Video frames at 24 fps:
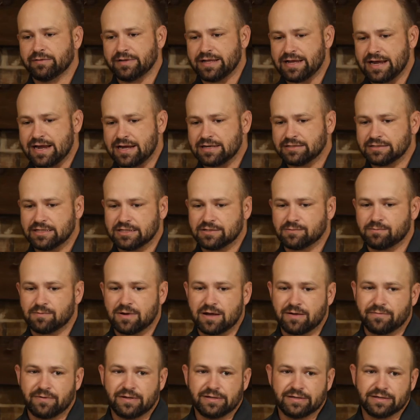when they asked us
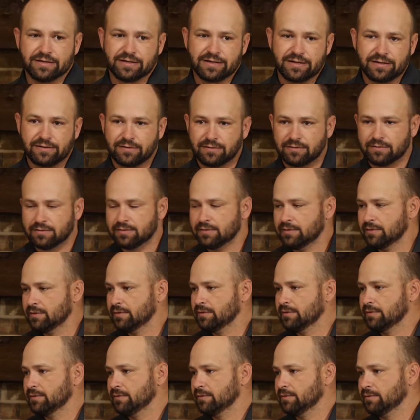why we did it,
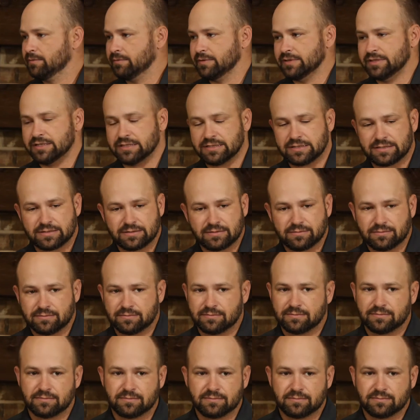we just
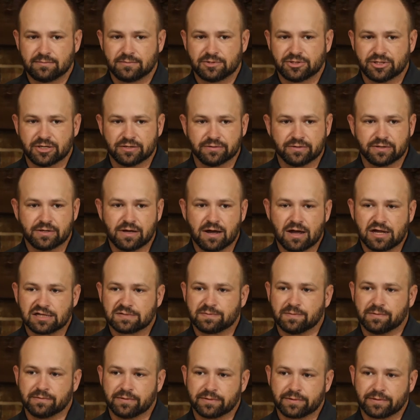shared the
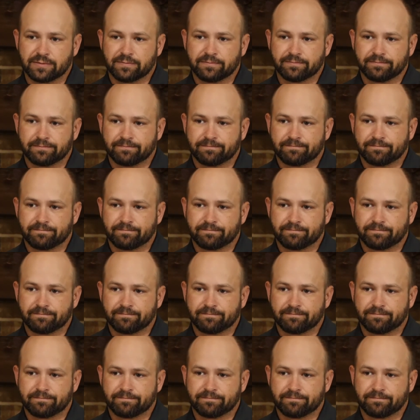gospel with them.